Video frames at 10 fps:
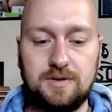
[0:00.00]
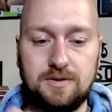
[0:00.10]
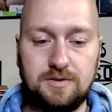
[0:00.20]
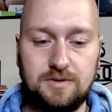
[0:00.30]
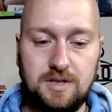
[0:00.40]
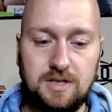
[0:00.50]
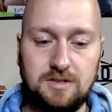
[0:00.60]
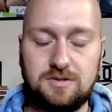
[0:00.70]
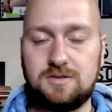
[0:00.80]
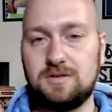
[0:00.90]

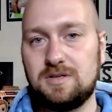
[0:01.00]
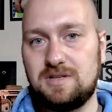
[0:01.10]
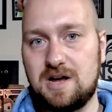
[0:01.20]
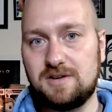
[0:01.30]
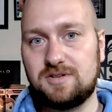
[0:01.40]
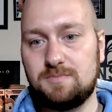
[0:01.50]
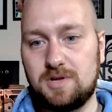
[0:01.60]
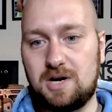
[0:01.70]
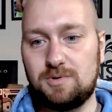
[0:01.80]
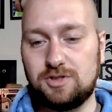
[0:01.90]
These, not something I
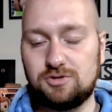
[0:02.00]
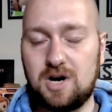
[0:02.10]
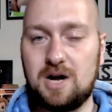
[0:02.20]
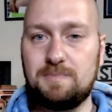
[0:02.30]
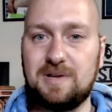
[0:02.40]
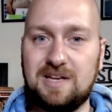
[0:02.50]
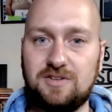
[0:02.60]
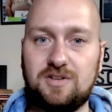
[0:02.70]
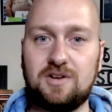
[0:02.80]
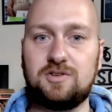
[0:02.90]
would drop. It
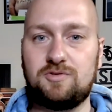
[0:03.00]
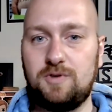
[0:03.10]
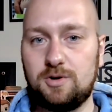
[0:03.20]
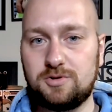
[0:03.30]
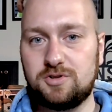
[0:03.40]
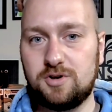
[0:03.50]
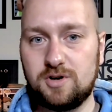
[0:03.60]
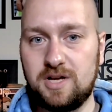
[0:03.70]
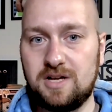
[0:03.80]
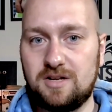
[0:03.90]
does feel sturdy.
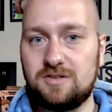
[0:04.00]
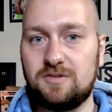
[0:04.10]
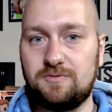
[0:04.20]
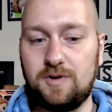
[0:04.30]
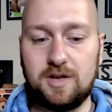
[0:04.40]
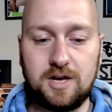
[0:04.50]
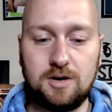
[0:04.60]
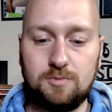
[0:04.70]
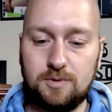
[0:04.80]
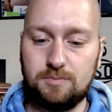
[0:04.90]
It doesn't feel like it
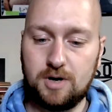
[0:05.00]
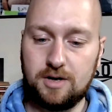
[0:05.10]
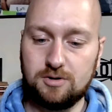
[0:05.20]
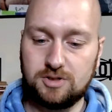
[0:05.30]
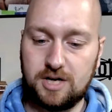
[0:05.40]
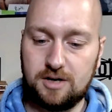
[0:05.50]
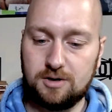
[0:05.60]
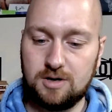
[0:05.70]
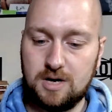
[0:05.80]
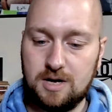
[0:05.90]
would break or shatter,
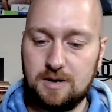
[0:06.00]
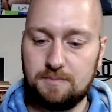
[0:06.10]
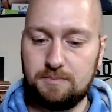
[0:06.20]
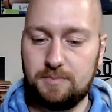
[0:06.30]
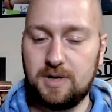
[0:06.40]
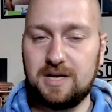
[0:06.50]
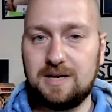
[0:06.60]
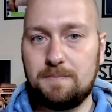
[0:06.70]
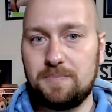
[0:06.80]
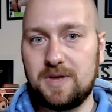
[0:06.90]
but
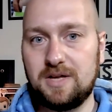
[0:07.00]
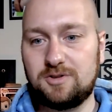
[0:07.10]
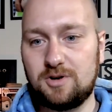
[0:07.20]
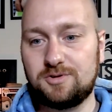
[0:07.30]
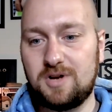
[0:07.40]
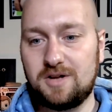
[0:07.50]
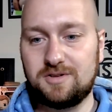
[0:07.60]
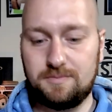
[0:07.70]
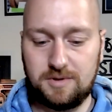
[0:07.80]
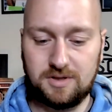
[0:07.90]
it's also not
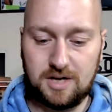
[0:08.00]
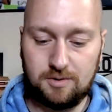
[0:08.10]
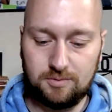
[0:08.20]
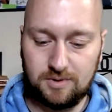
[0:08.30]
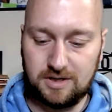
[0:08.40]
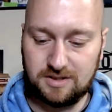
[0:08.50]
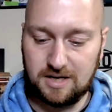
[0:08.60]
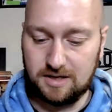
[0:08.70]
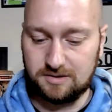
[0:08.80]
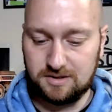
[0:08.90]
something that I would want to
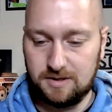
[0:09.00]
test.